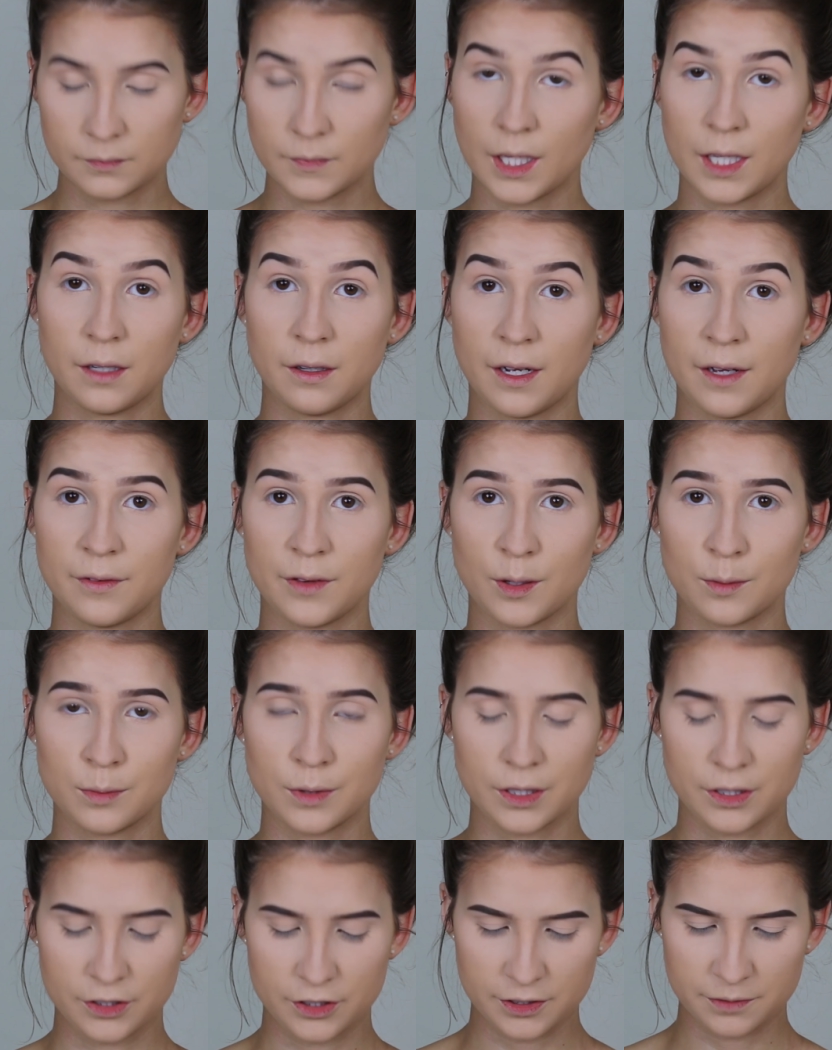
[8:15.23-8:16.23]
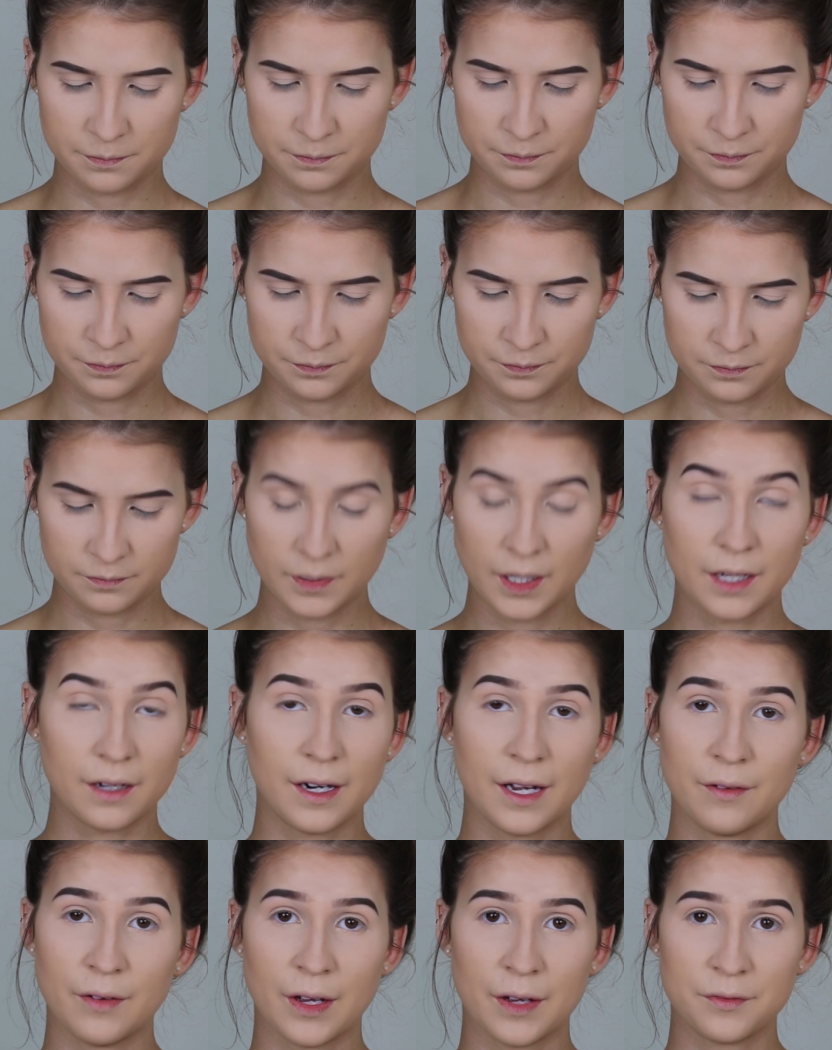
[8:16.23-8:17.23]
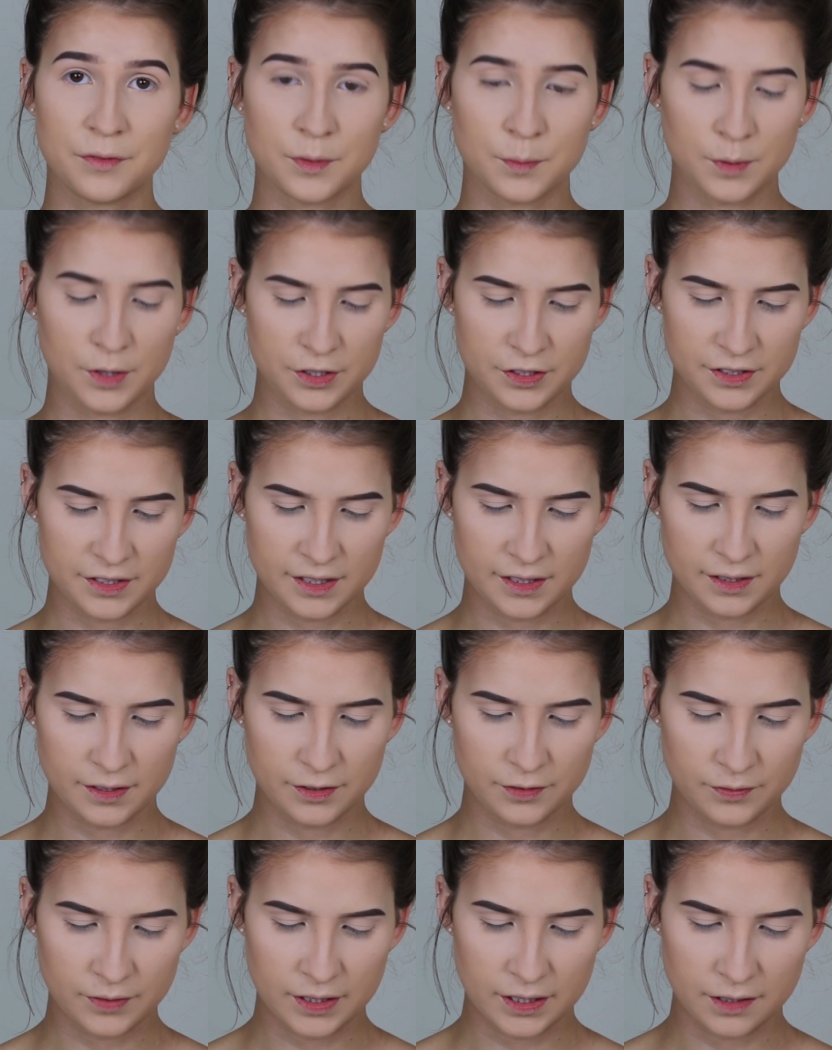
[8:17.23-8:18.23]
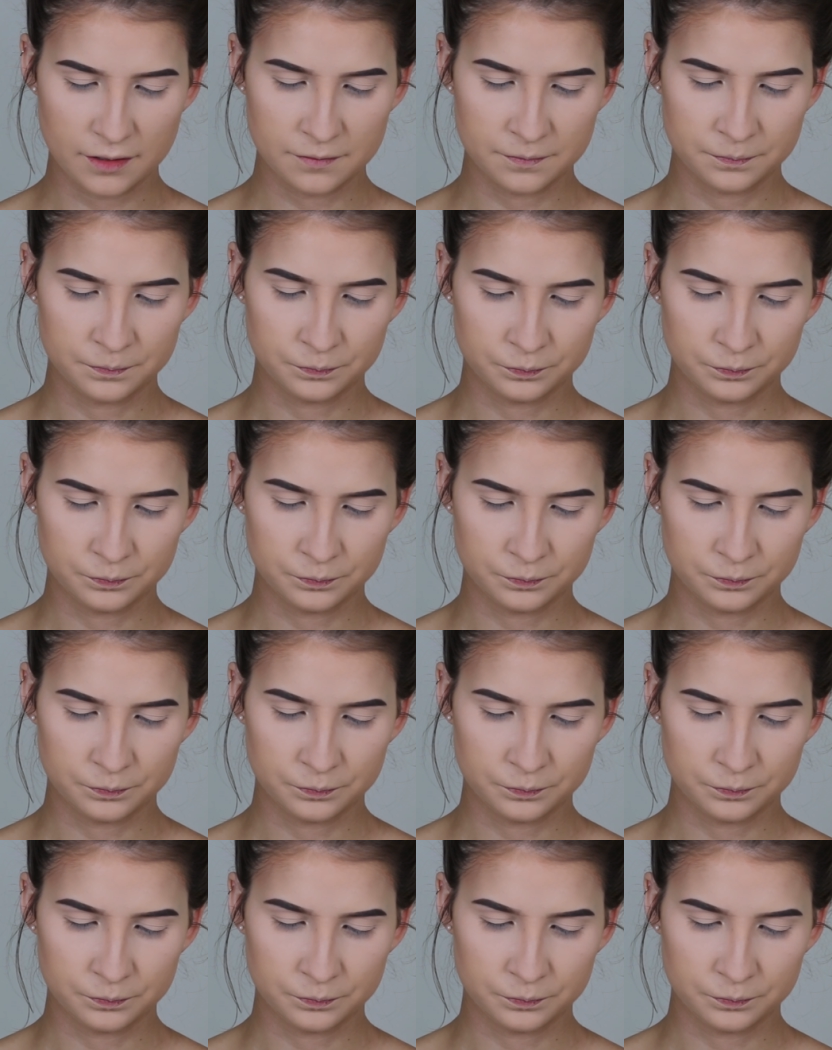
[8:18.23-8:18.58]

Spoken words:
I don't have that brush. I don't have half the brushes in this video.